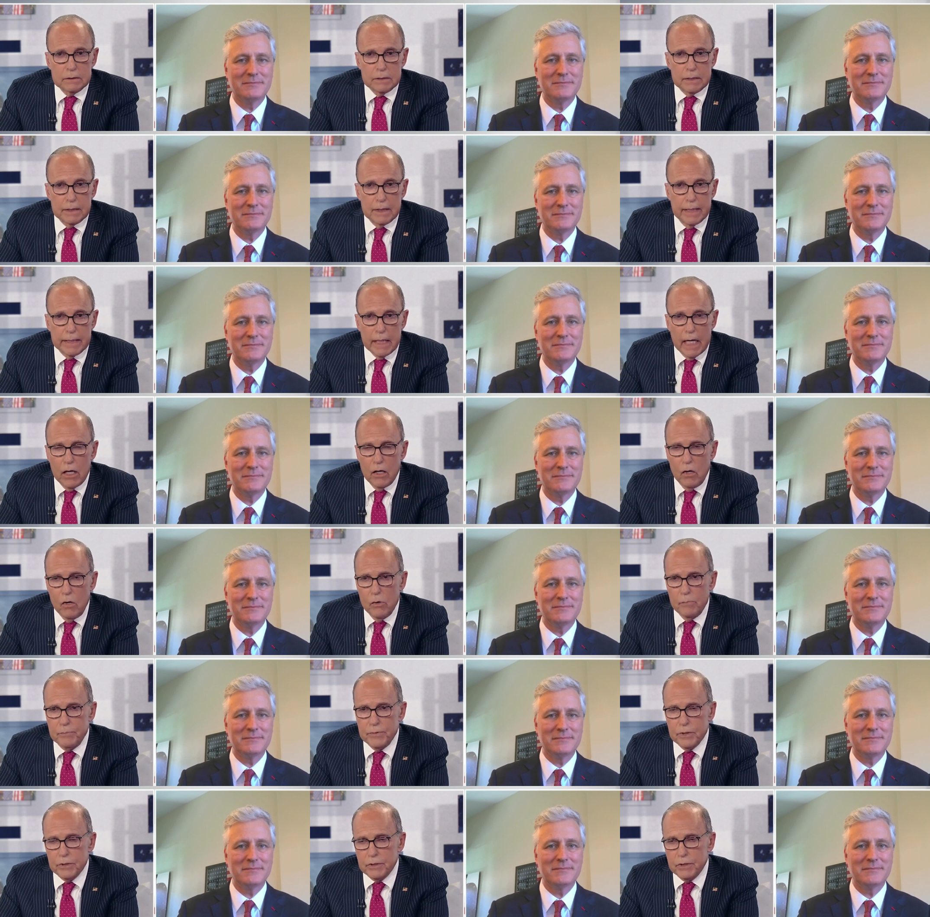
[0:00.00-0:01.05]
Speaker 1: And I hope
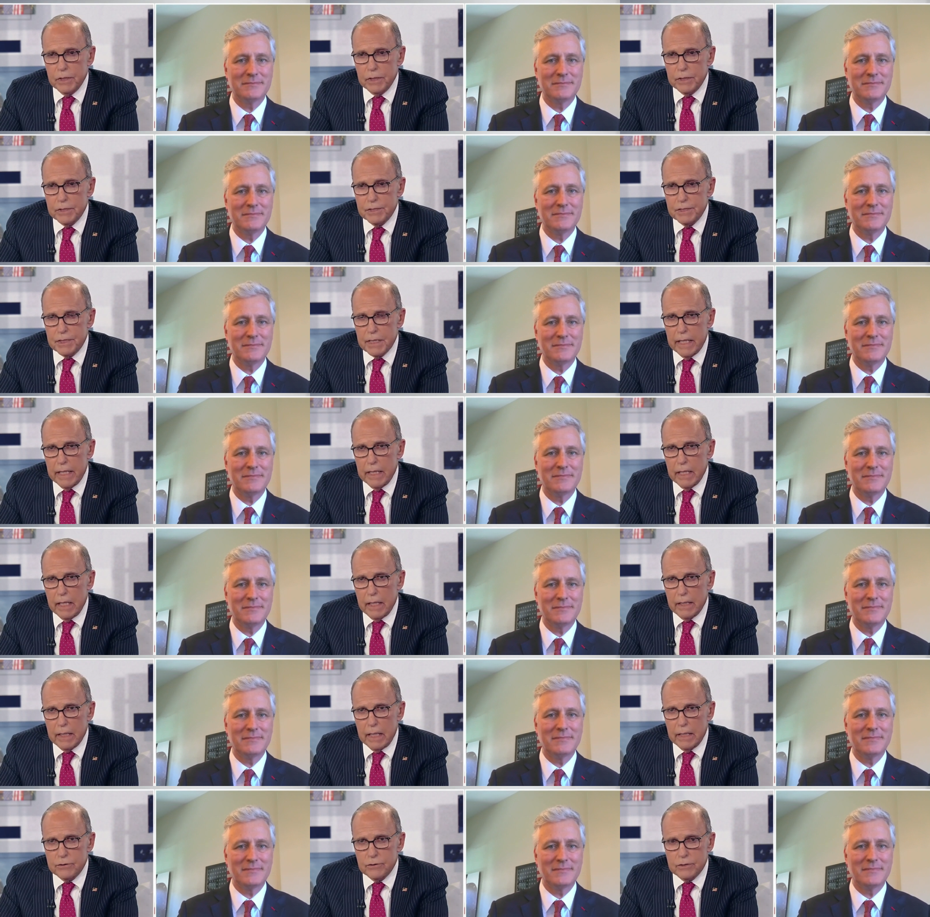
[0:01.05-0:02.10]
you're going to say, I
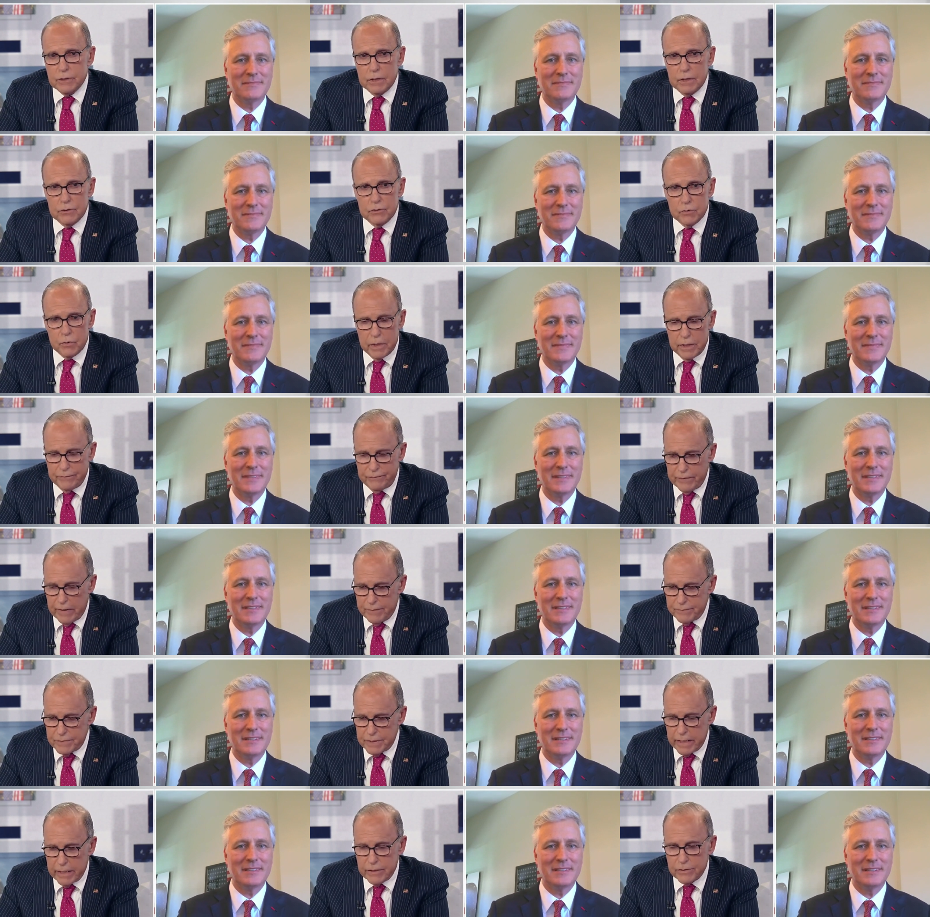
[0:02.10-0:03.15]
got 25
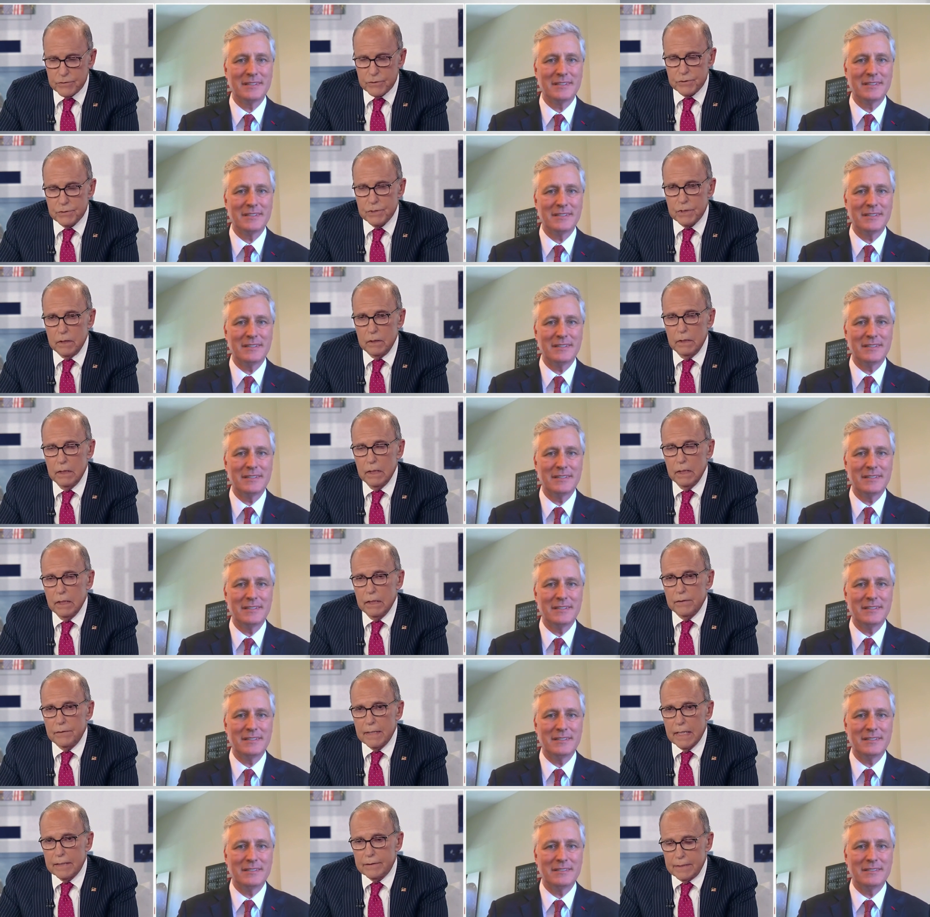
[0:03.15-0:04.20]
seconds or so,
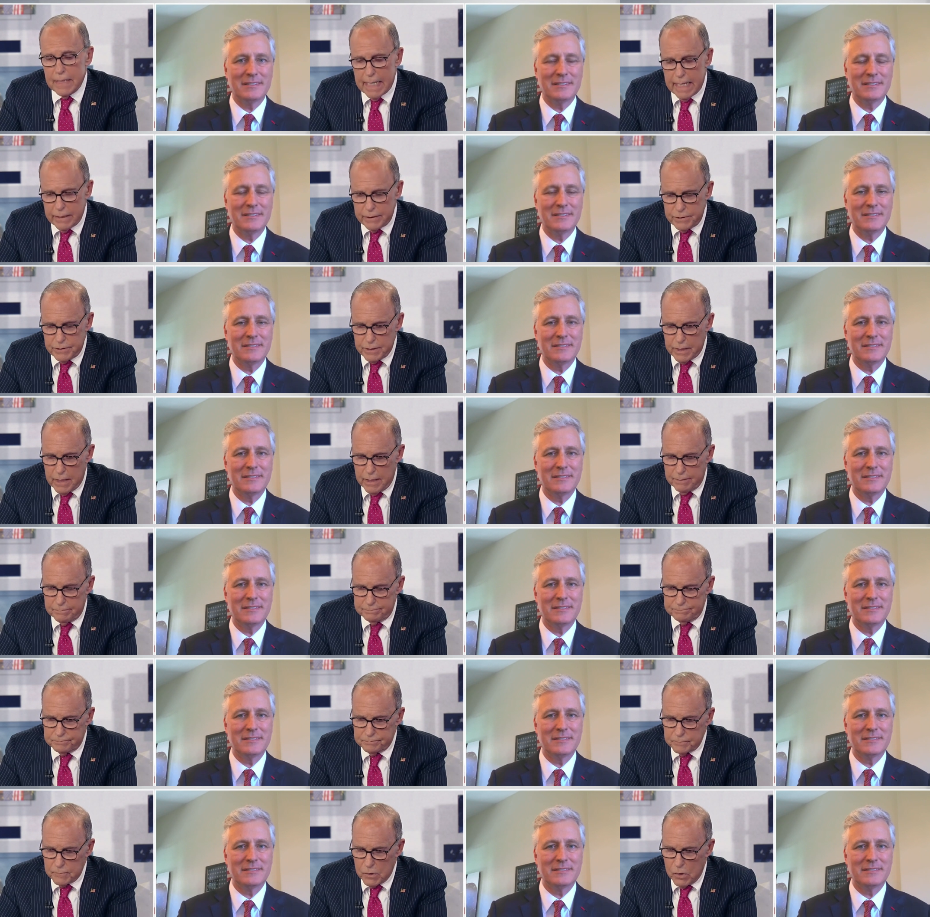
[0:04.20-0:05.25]
that
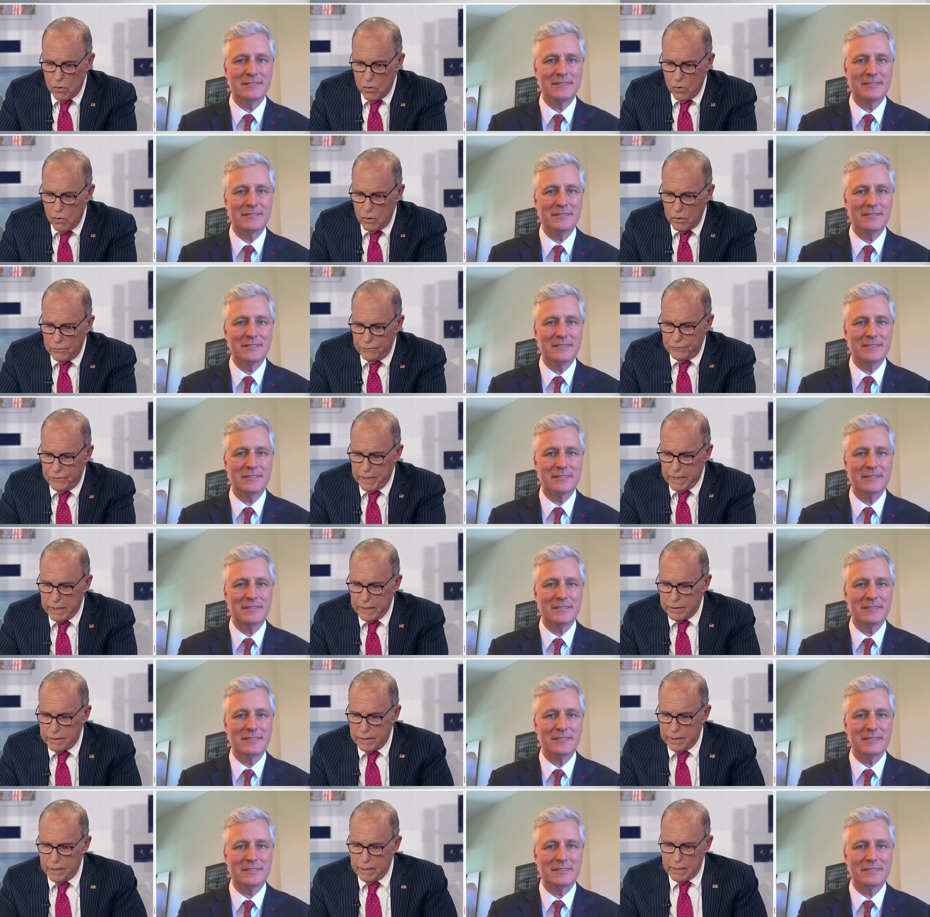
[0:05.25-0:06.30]
whole thing,
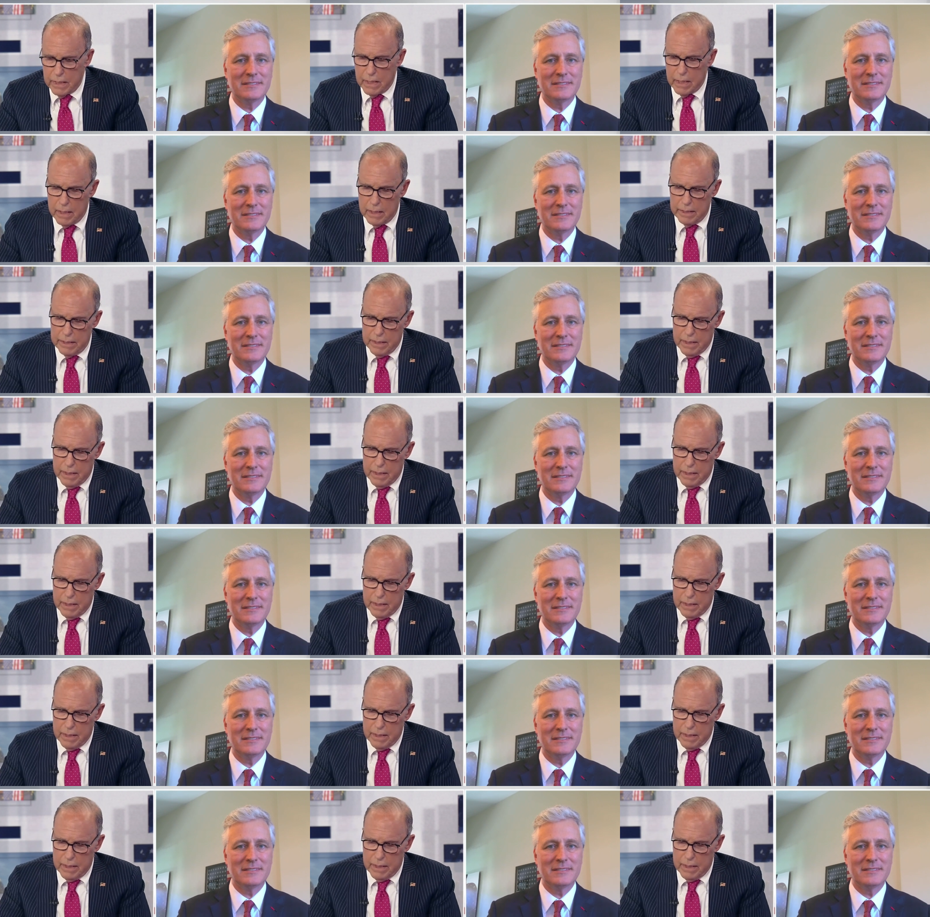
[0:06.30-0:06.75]
the